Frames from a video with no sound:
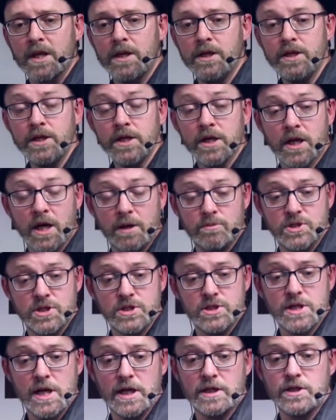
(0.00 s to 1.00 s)
India comes
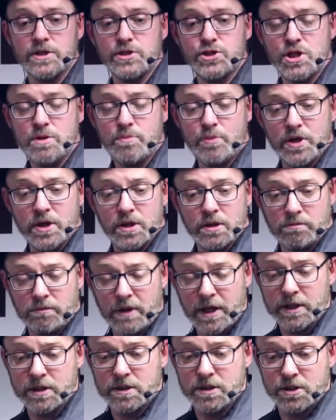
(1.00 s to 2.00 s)
in slightly cheaper
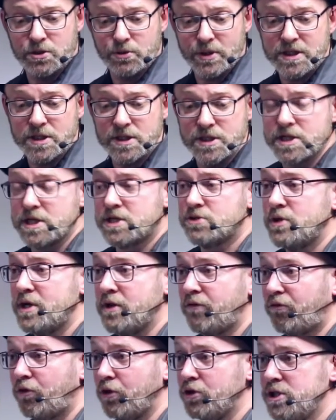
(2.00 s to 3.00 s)
at 26
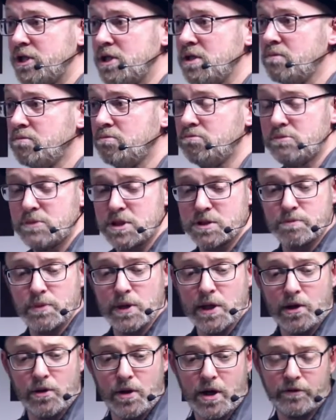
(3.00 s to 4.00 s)
rand 30, just
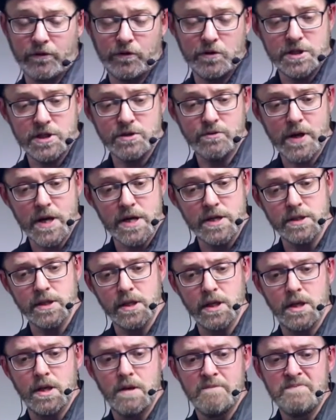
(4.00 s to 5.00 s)
below our 30 rand,
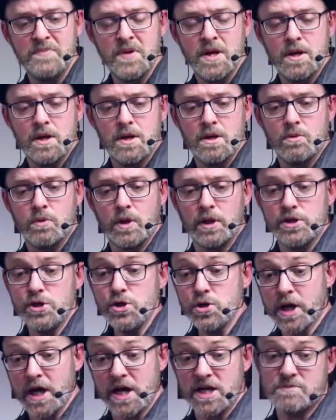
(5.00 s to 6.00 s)
while
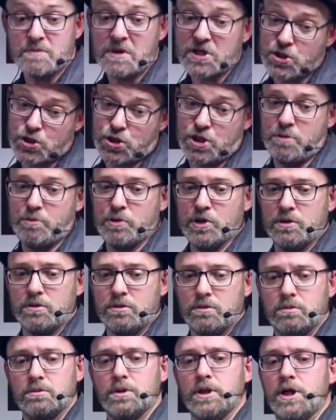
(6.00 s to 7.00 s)
the UK is much cheaper
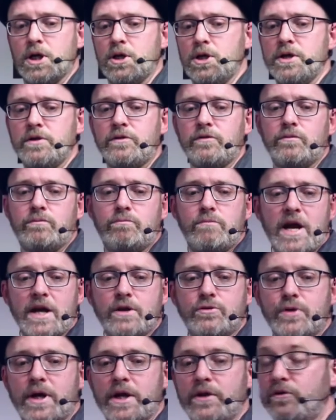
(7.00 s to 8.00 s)
at only
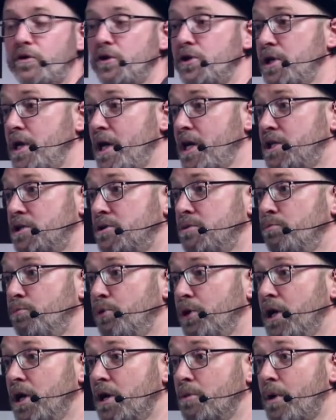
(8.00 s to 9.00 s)
8 rand 38
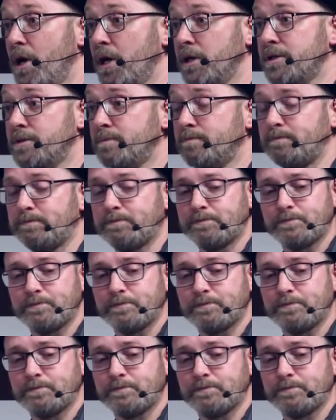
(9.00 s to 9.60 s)
per gigabyte.